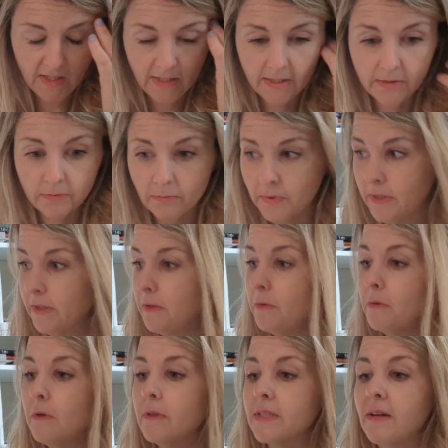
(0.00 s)
It's really
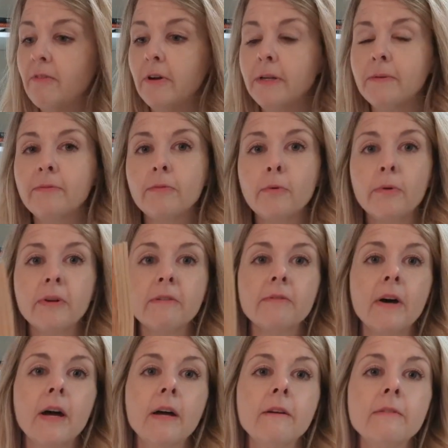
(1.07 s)
cool because I've already
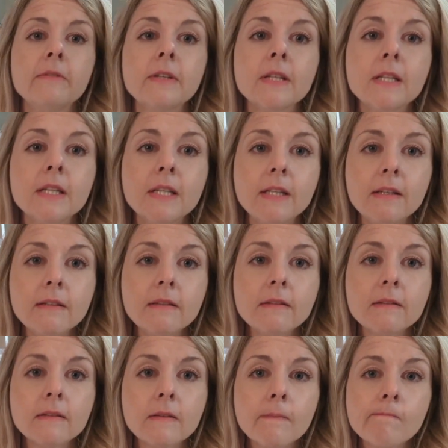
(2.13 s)
45'd these.
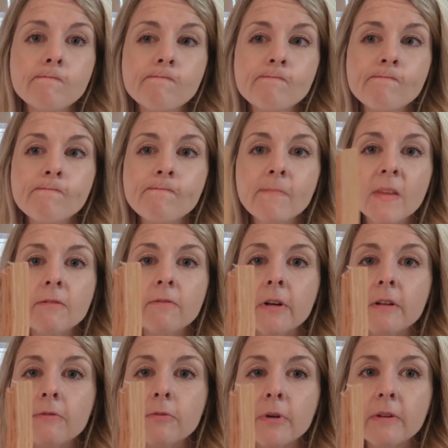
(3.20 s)

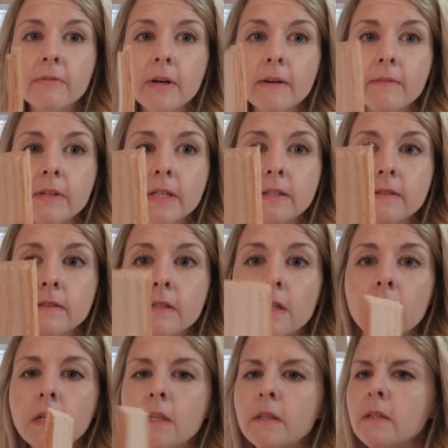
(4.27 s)
Already 45'd these.
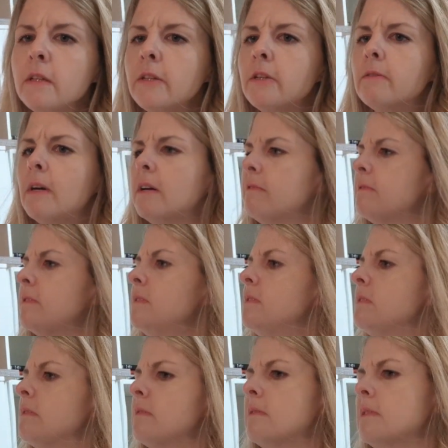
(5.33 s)
They're a little rough.
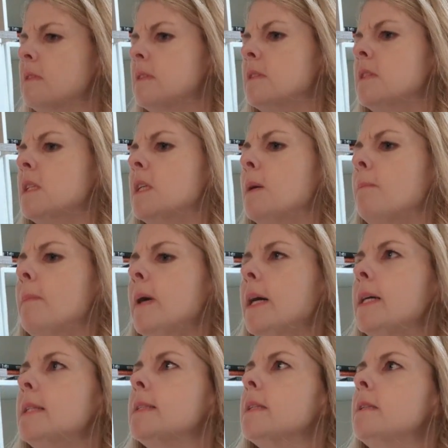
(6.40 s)

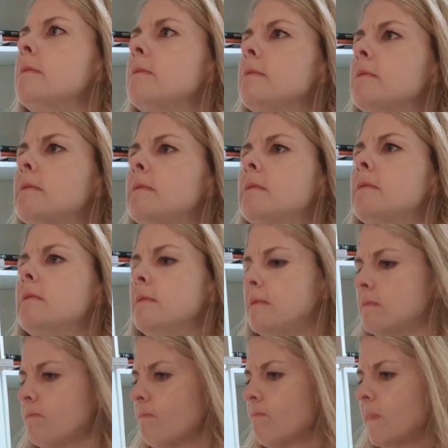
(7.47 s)
But
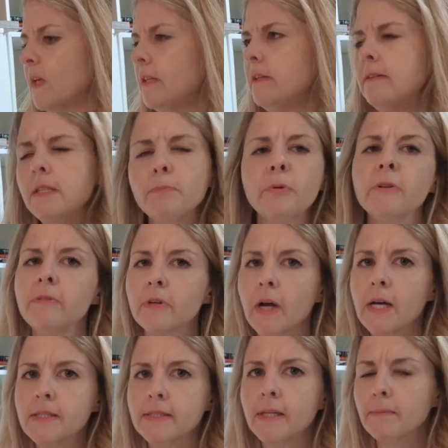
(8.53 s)
this is a proof of
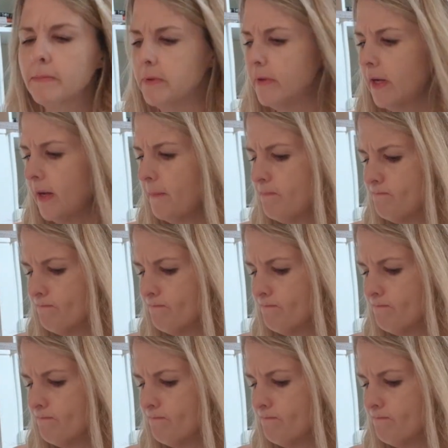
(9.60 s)
concept, okay?